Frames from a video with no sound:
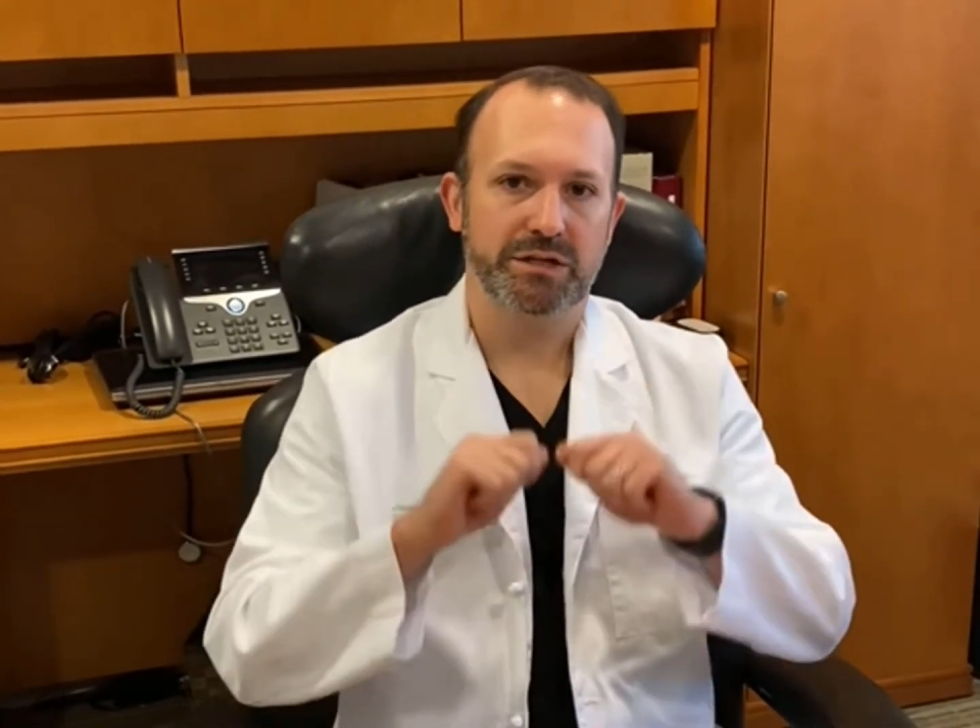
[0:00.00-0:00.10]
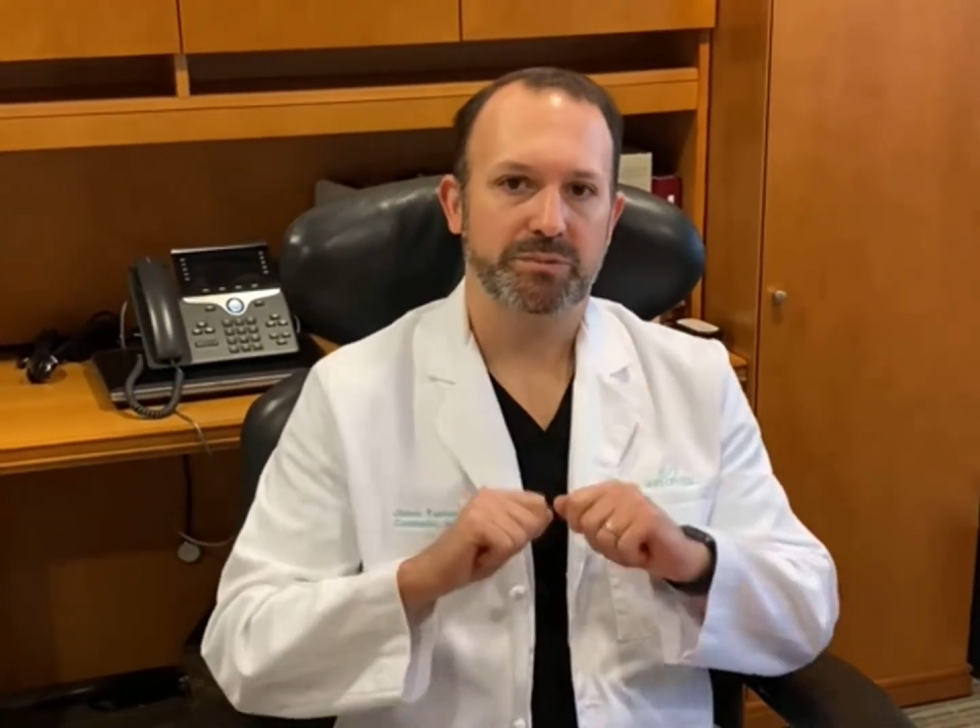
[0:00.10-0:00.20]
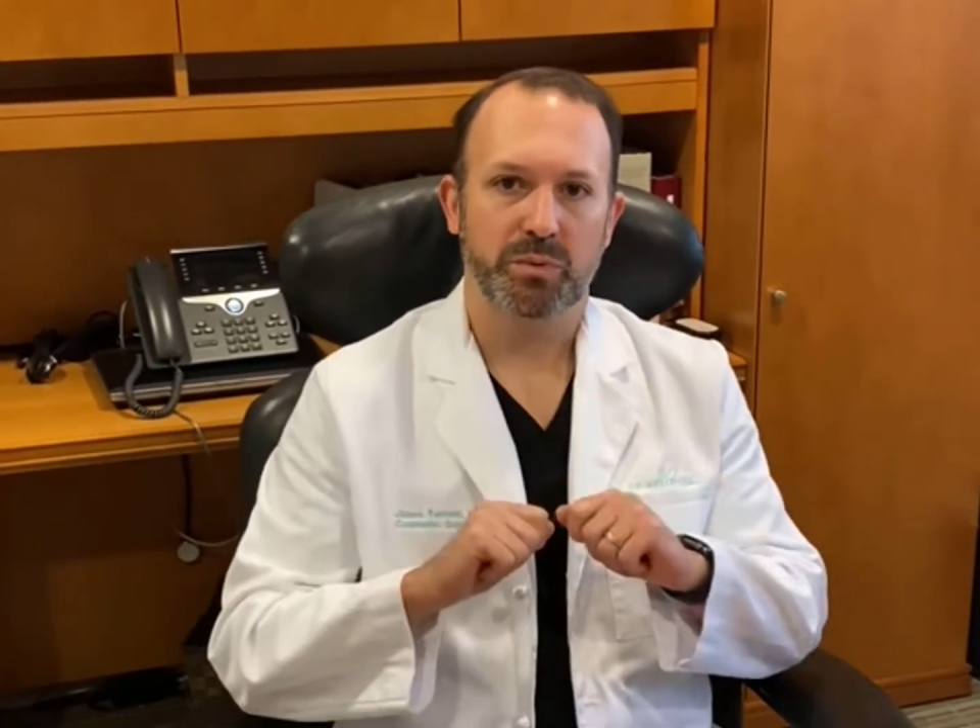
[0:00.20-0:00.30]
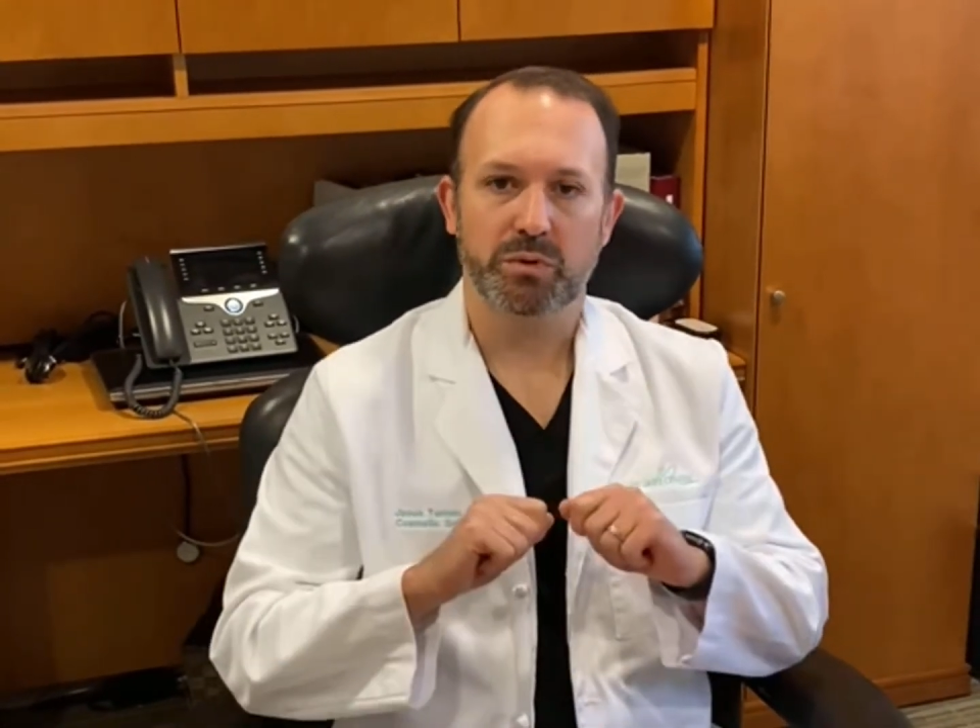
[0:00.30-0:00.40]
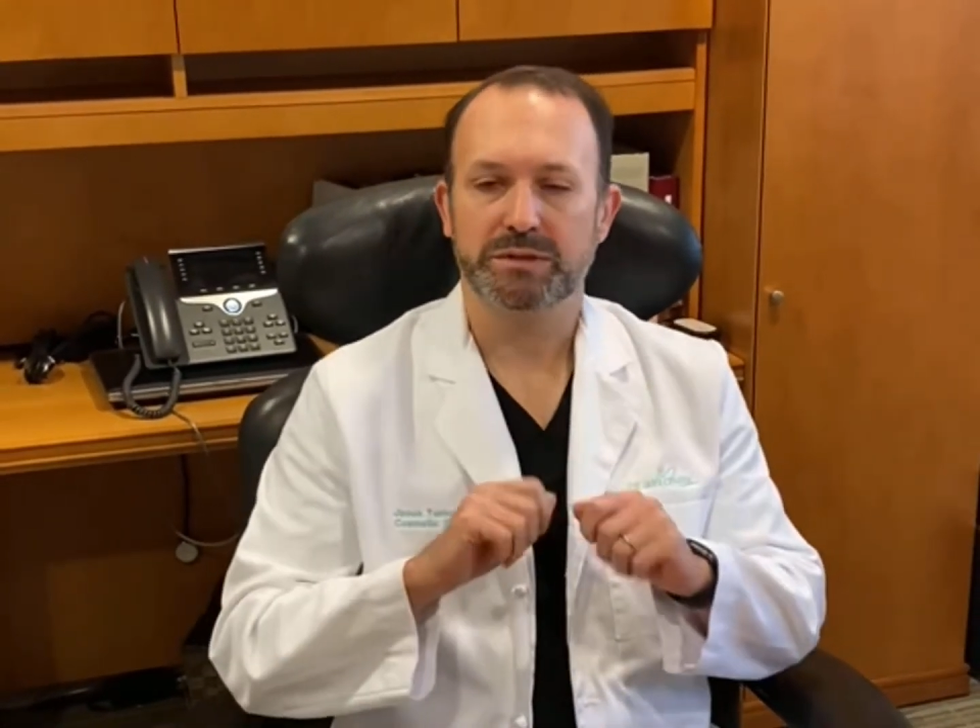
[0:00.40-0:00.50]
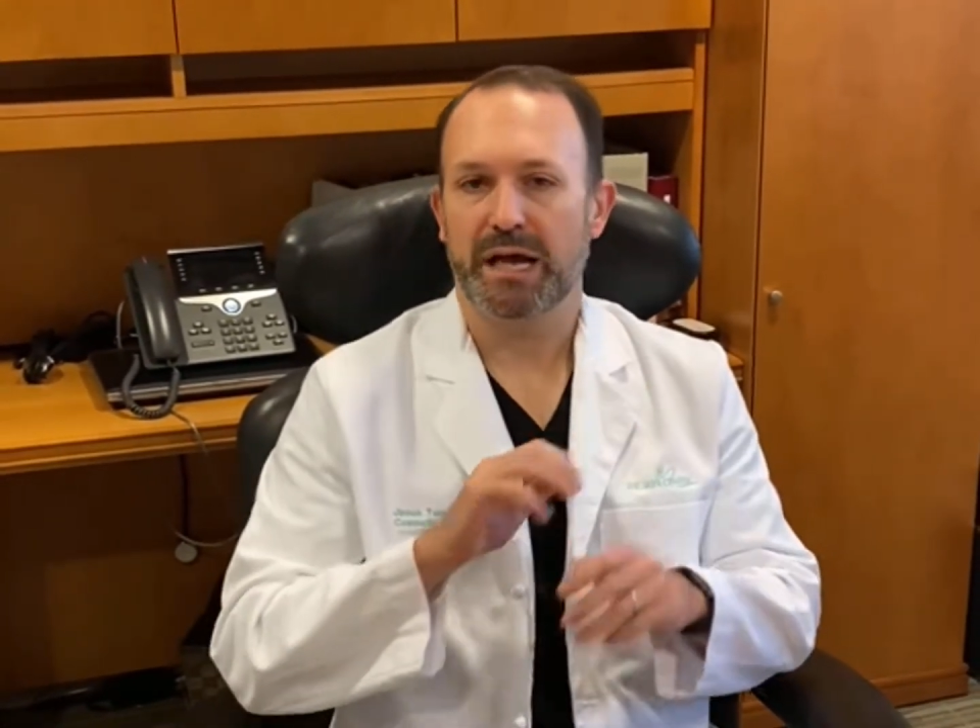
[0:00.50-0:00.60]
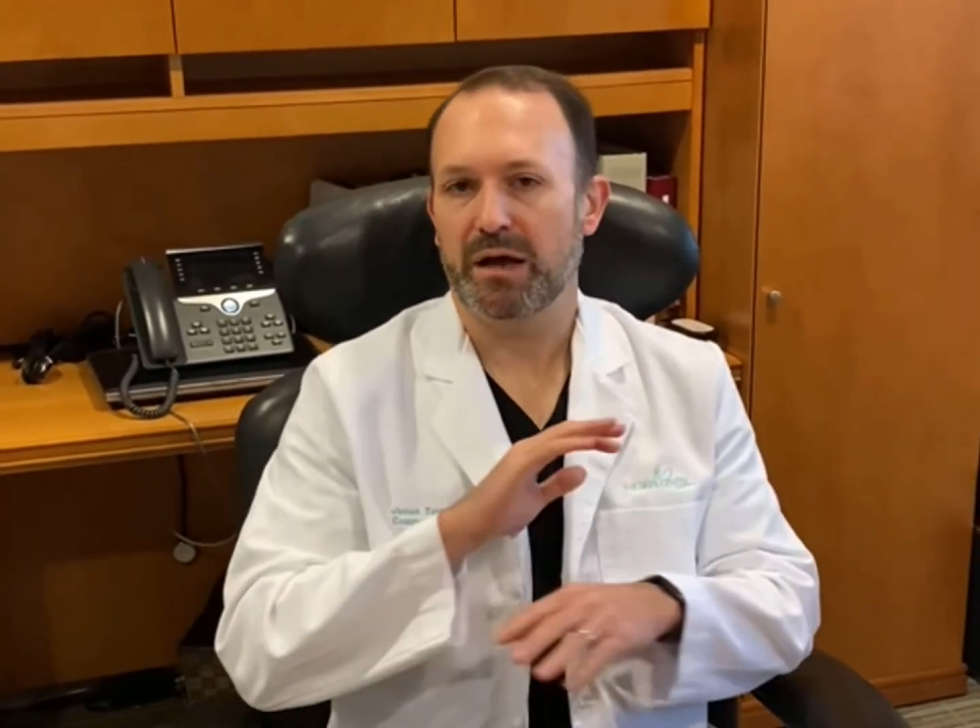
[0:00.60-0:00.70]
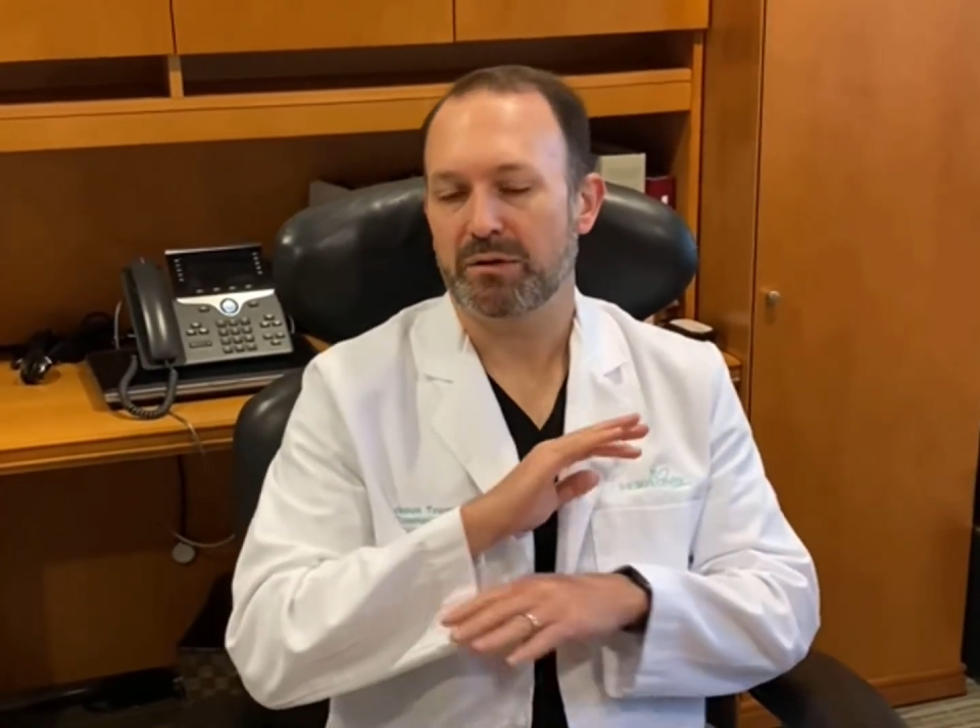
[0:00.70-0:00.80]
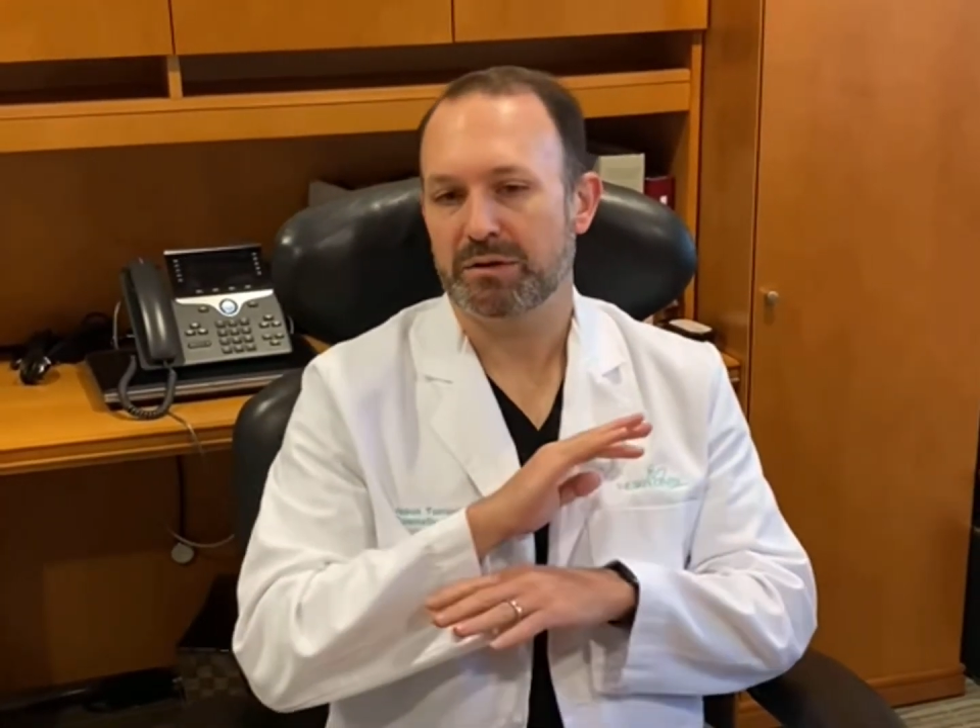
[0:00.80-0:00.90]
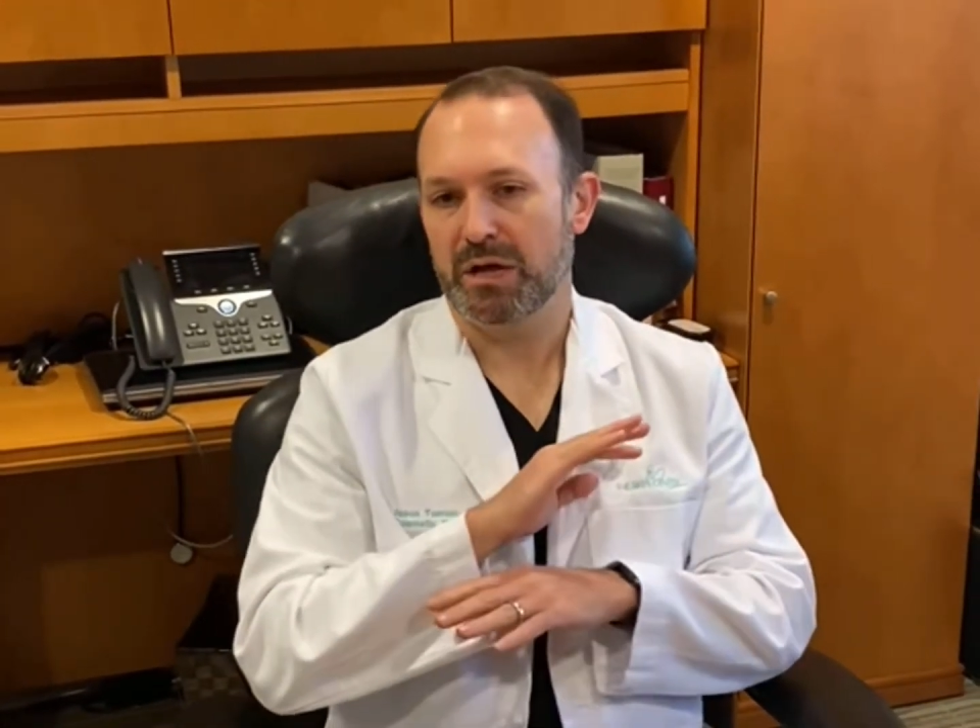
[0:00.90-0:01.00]
is pulled
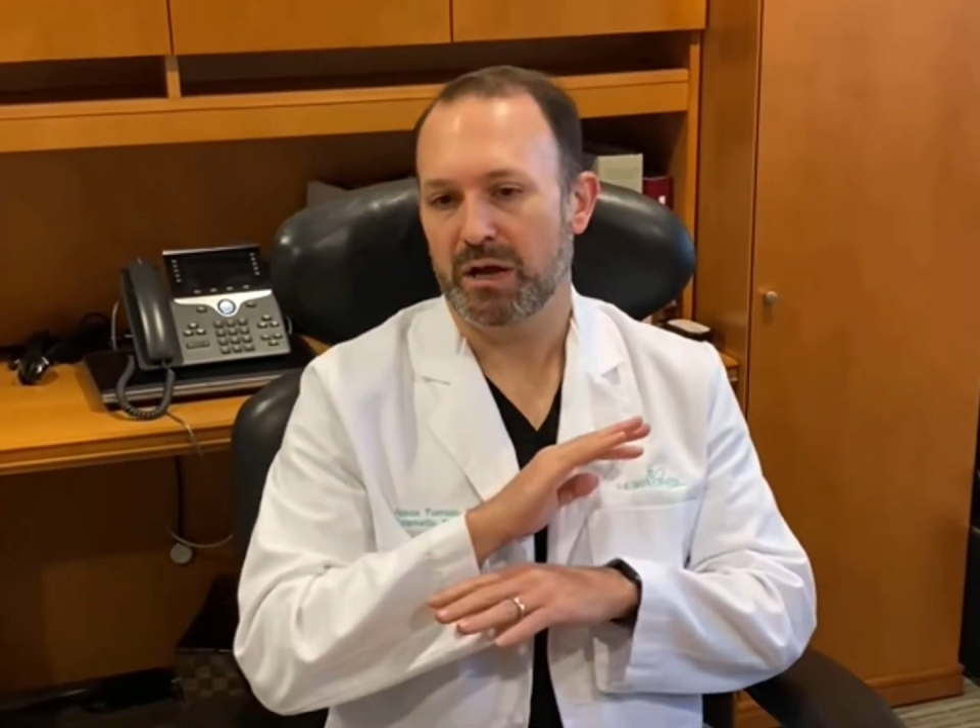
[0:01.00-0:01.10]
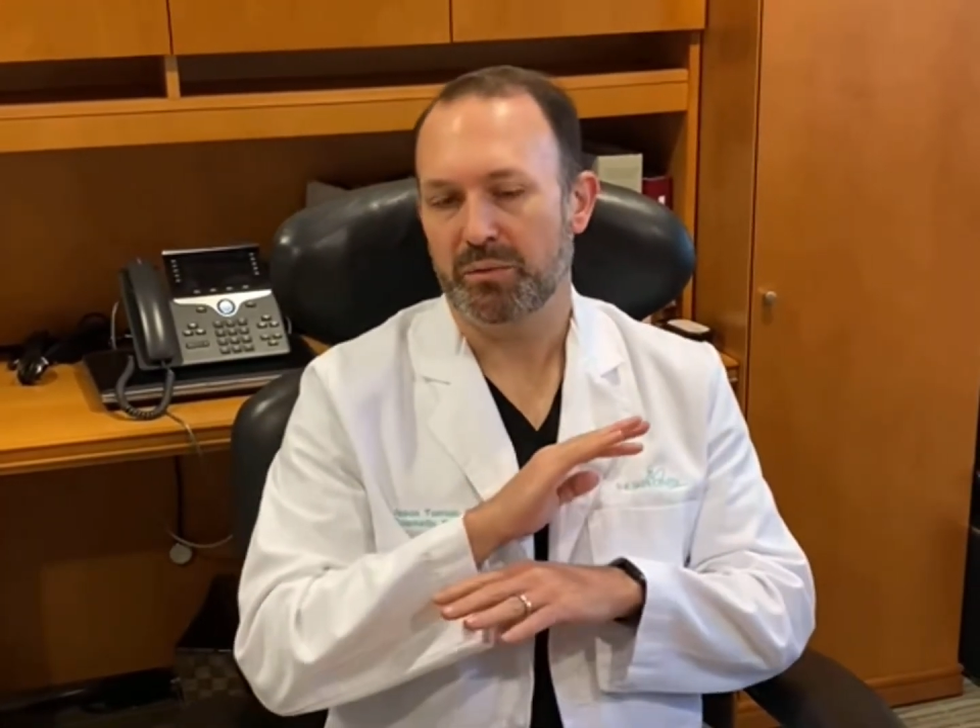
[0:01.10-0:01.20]
down.